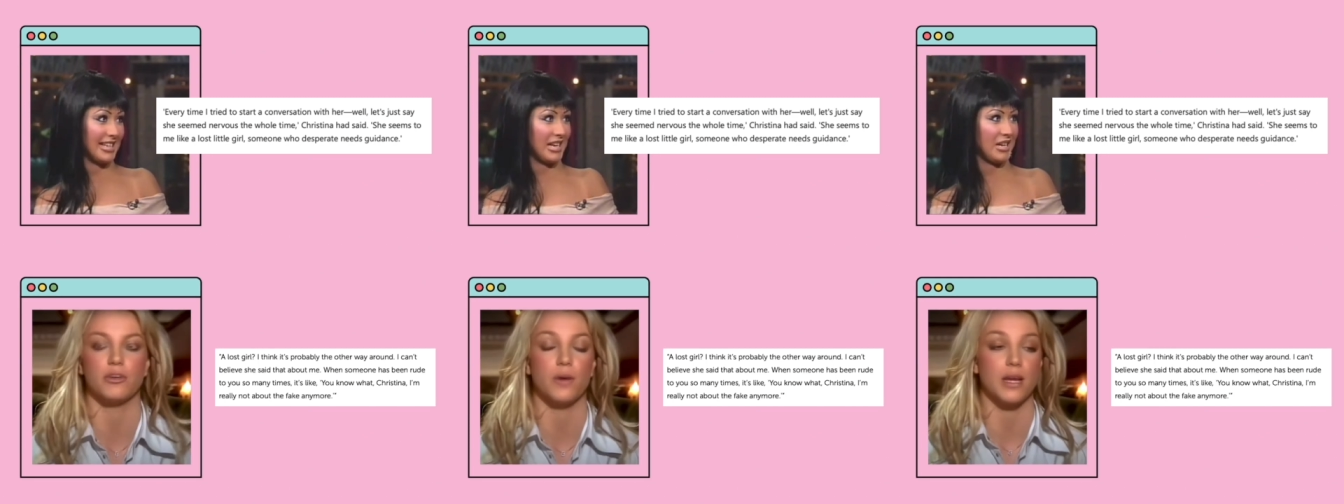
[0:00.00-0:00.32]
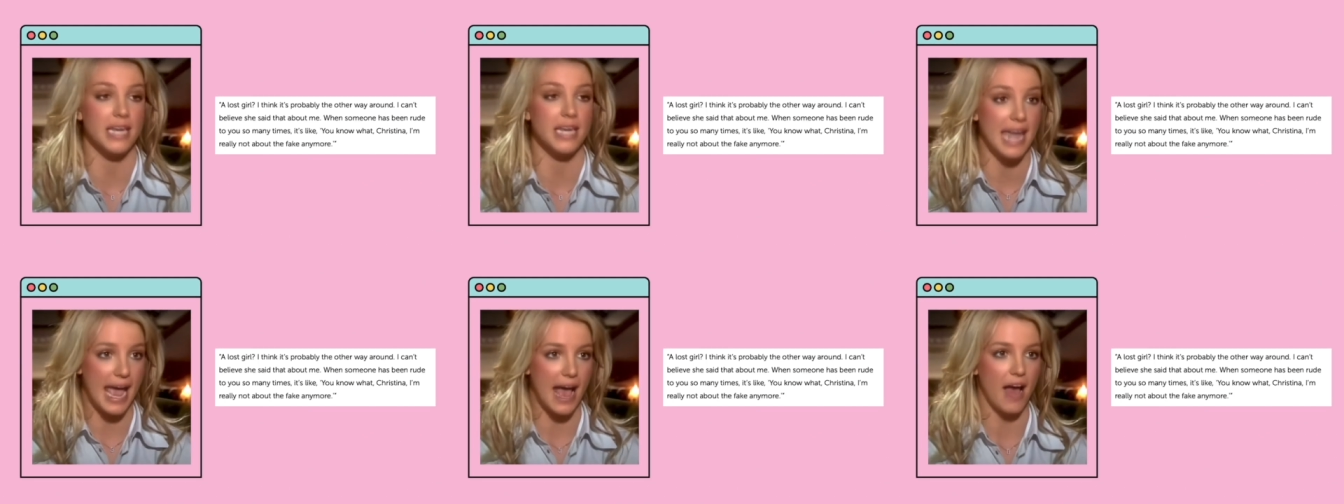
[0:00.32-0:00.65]

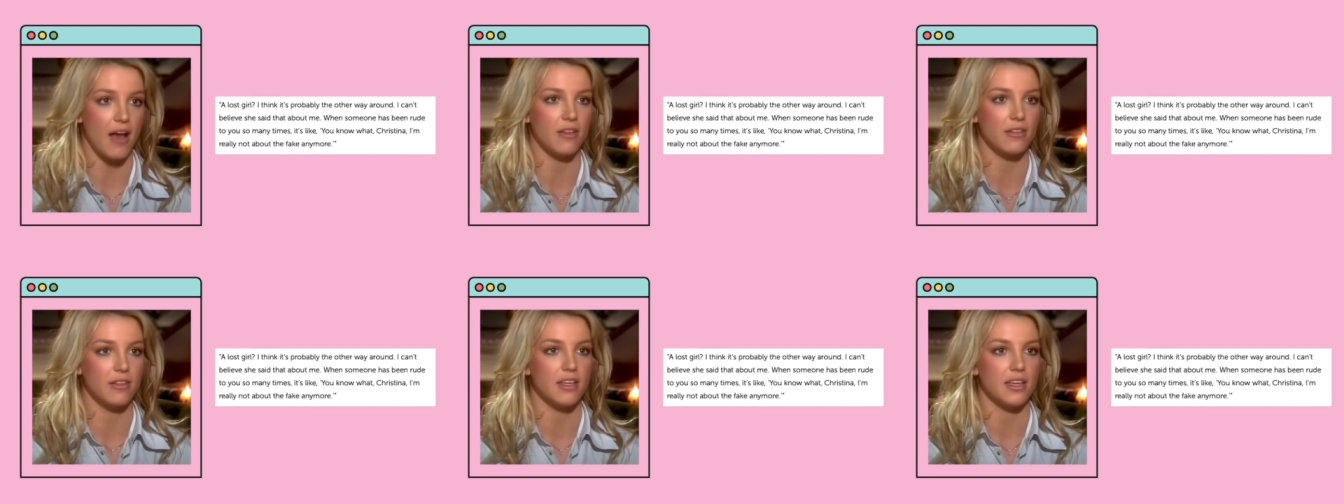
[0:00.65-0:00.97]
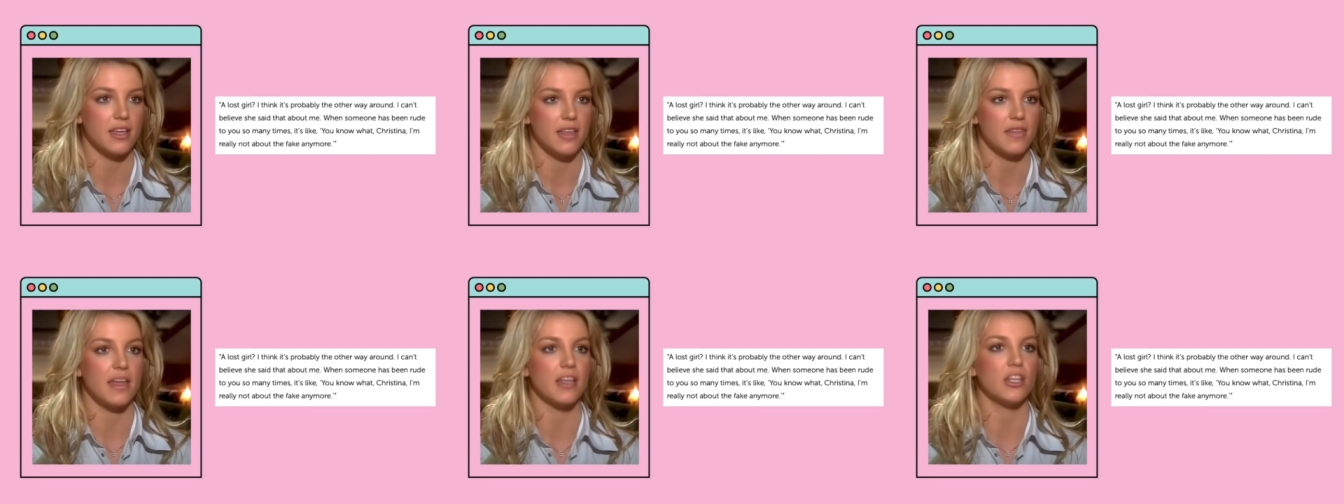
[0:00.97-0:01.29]
Britney responded
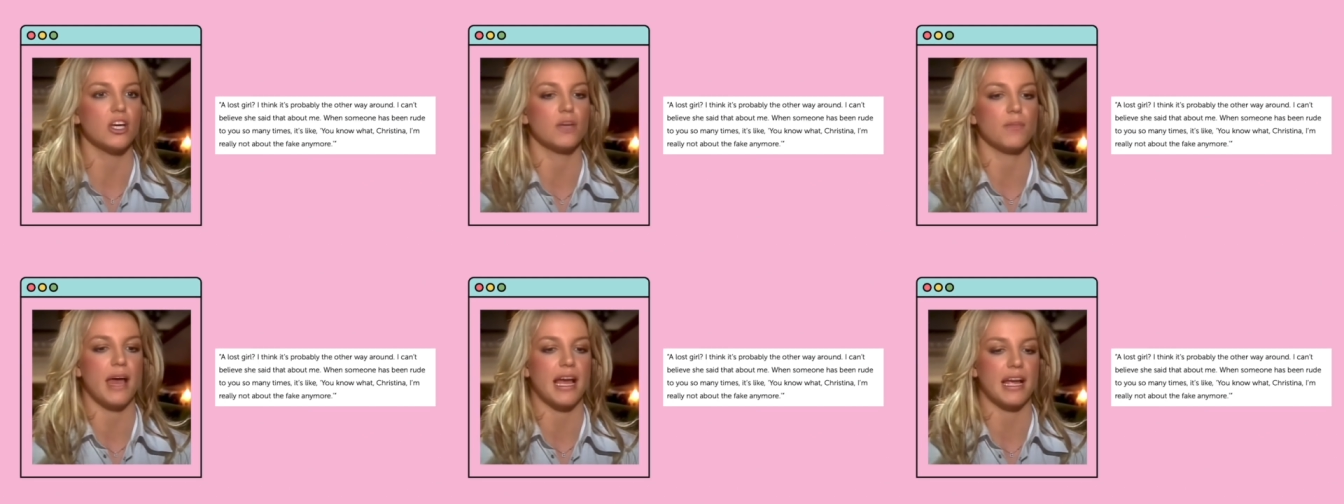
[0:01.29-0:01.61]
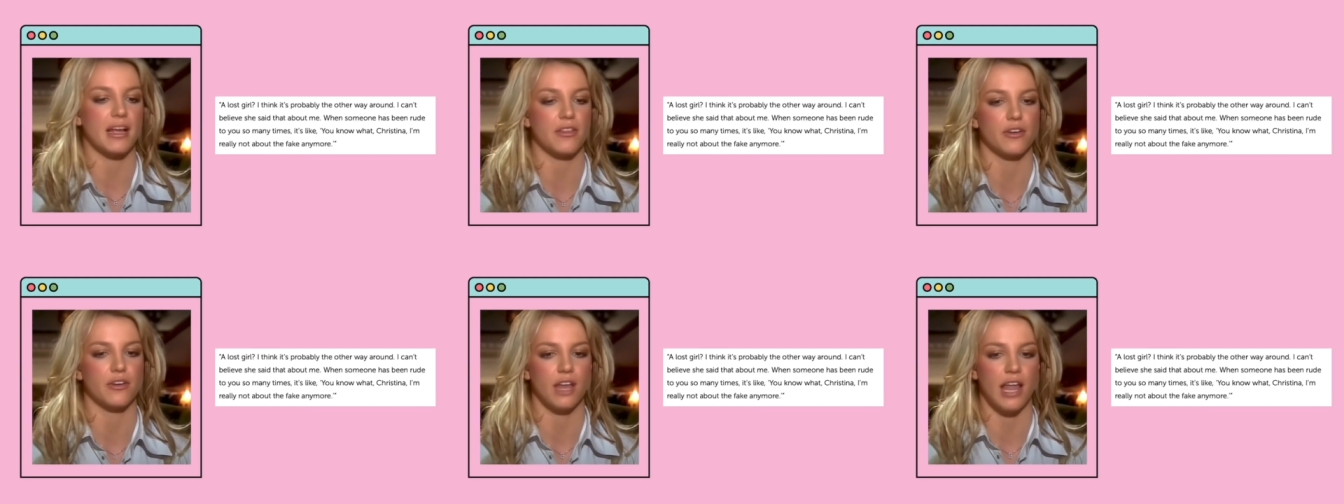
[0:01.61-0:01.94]
to Christina's
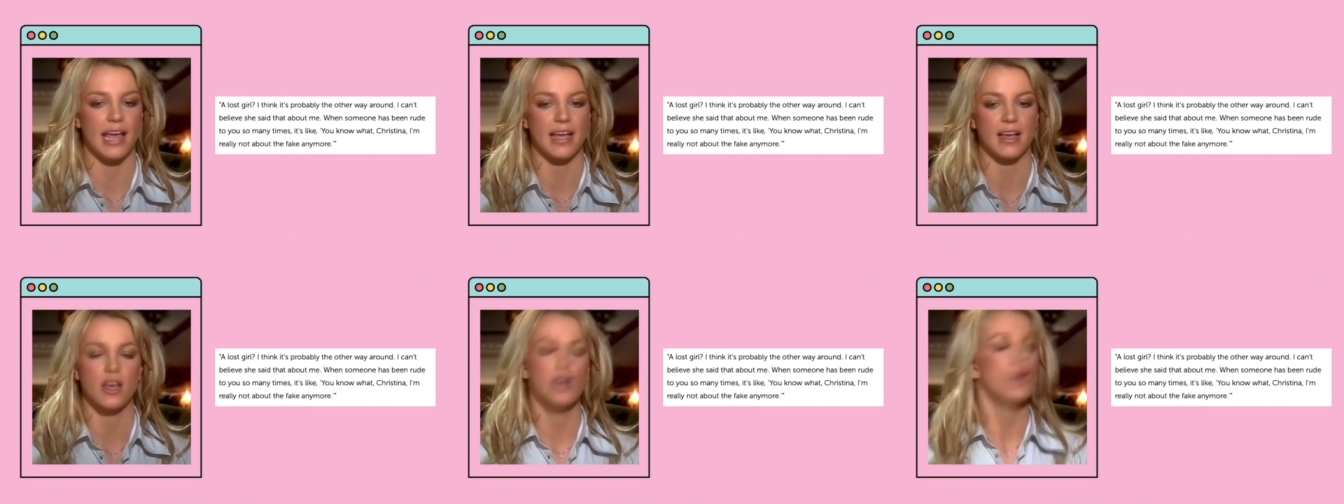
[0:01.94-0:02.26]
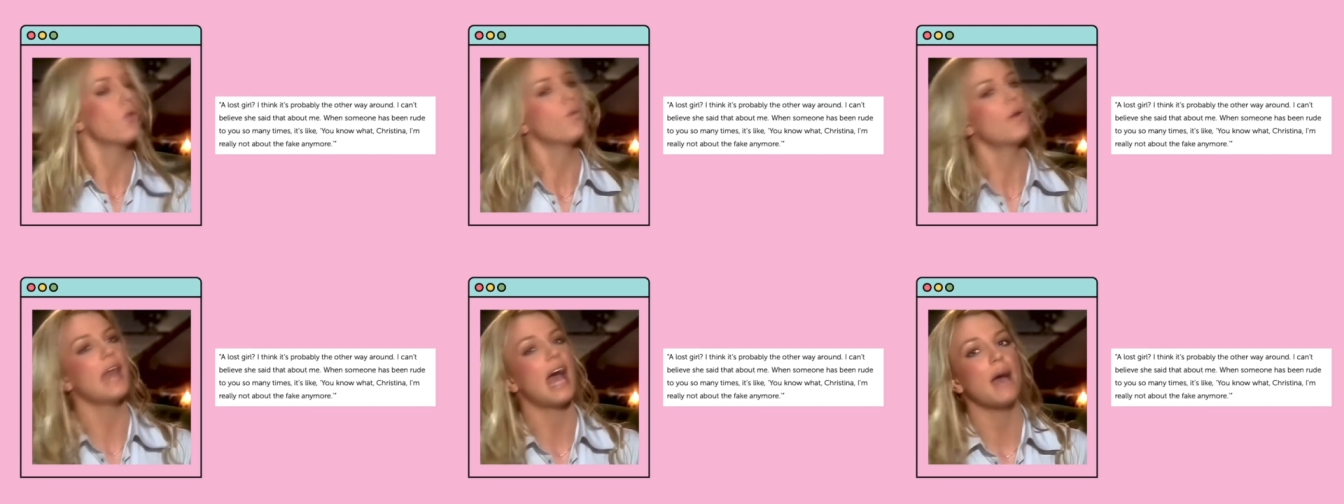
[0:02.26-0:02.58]
comment,
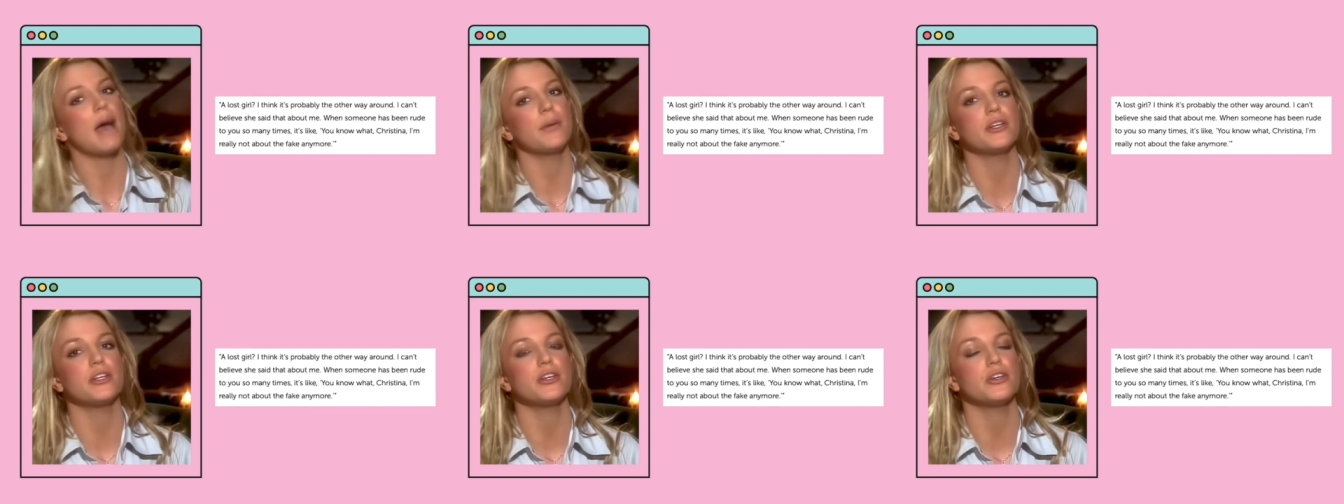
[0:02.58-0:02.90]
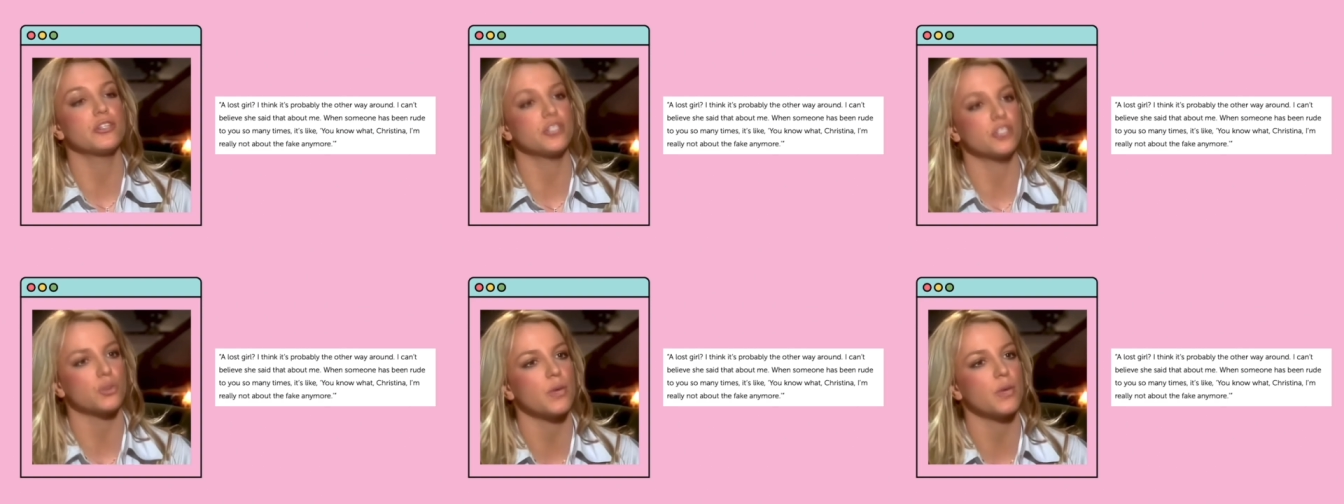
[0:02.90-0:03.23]
saying,
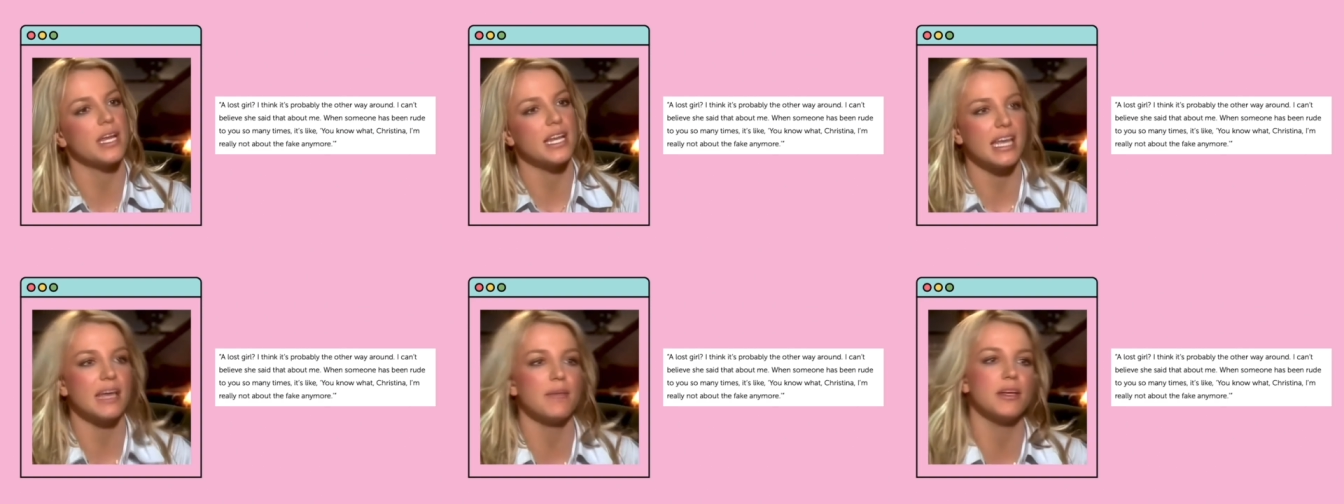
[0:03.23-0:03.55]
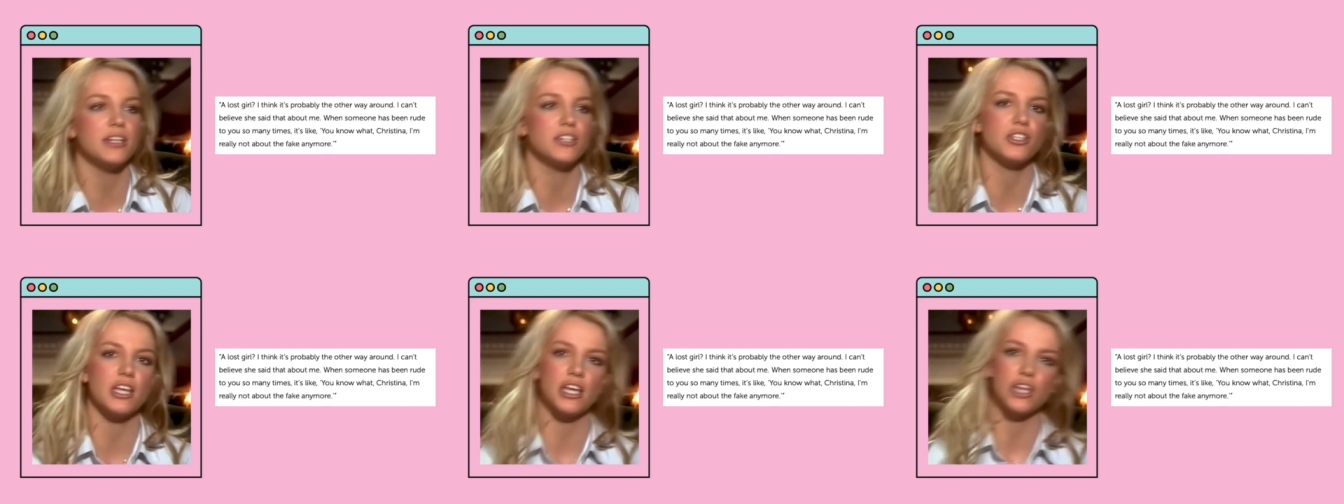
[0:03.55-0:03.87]
A
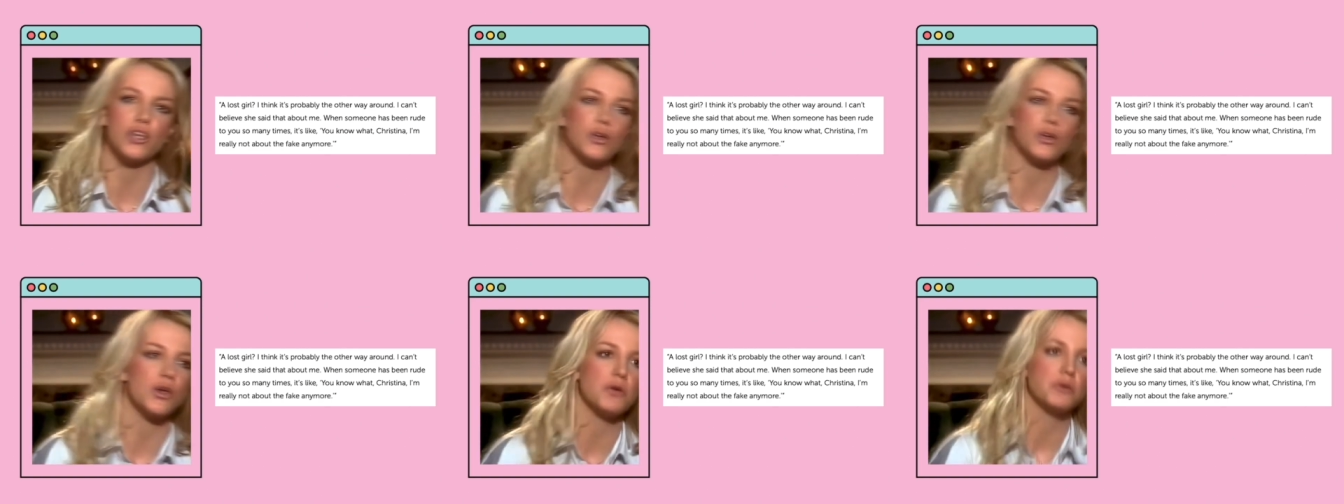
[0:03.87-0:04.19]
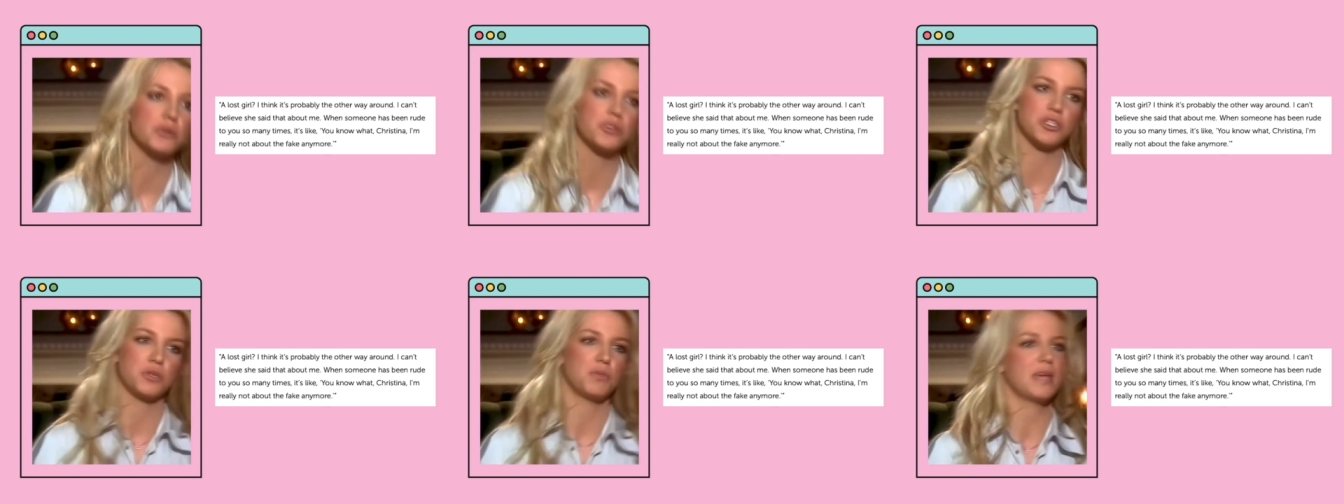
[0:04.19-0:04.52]
lost little
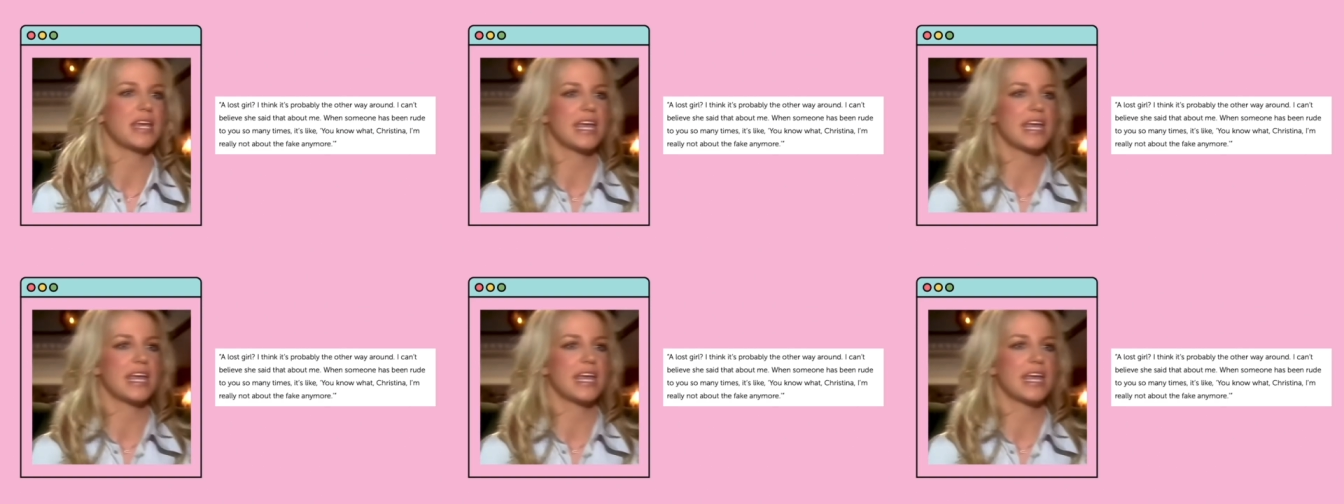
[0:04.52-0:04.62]
girl?